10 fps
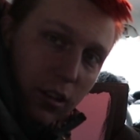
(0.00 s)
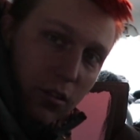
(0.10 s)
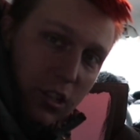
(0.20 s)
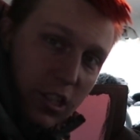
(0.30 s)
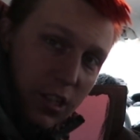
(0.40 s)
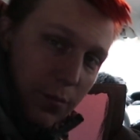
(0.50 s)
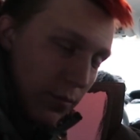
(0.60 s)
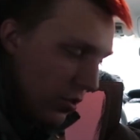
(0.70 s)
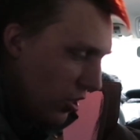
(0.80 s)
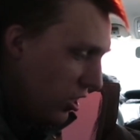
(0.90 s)
No,
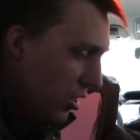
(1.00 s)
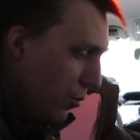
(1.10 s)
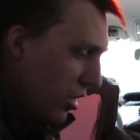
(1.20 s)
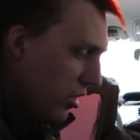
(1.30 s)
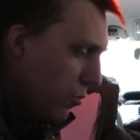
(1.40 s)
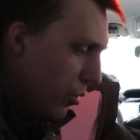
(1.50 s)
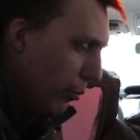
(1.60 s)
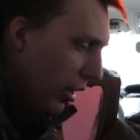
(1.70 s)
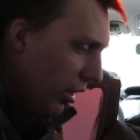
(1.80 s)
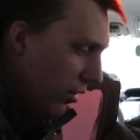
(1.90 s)
she's in my sleeping
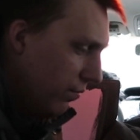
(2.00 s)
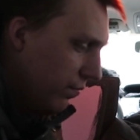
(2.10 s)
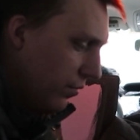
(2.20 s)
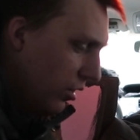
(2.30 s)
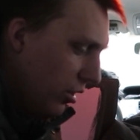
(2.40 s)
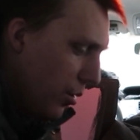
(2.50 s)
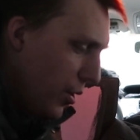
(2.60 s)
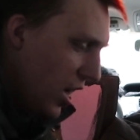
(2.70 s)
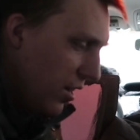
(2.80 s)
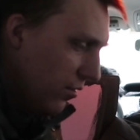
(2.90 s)
bag. Okay, bye.